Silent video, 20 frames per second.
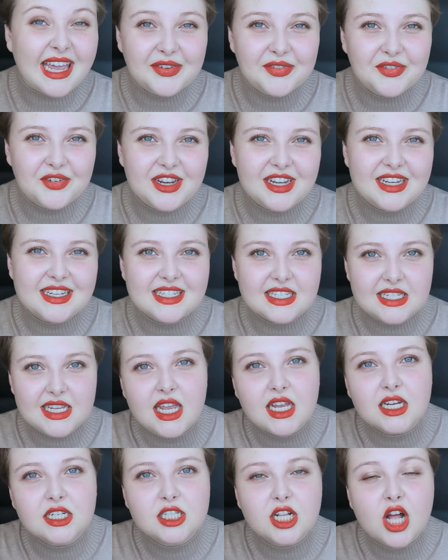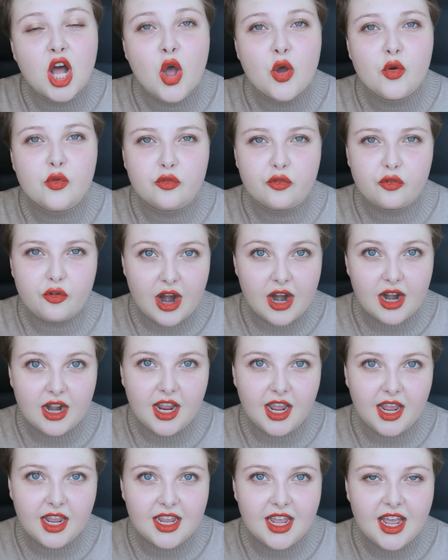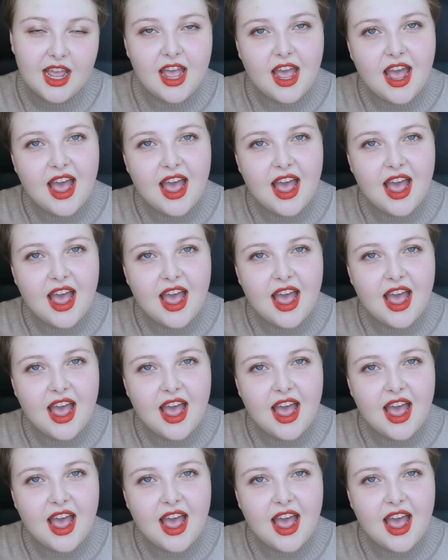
every single Friday.